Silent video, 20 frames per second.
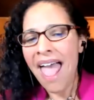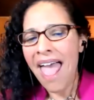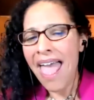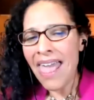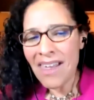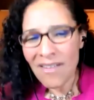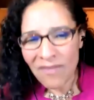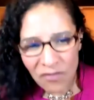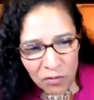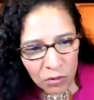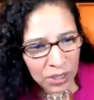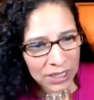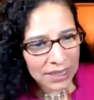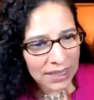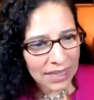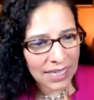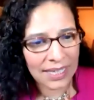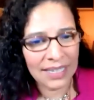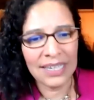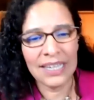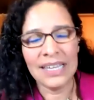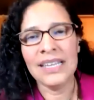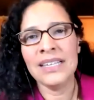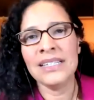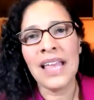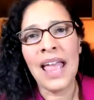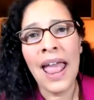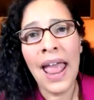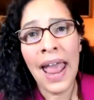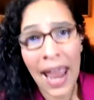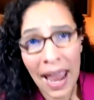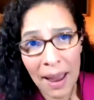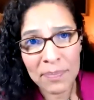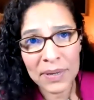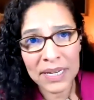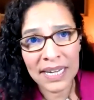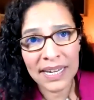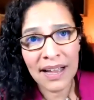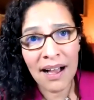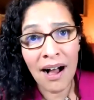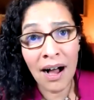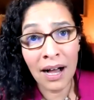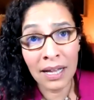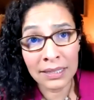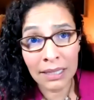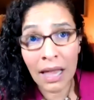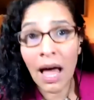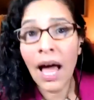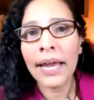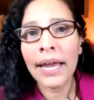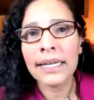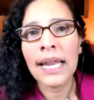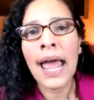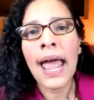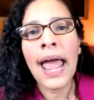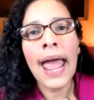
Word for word: Everything is happening online.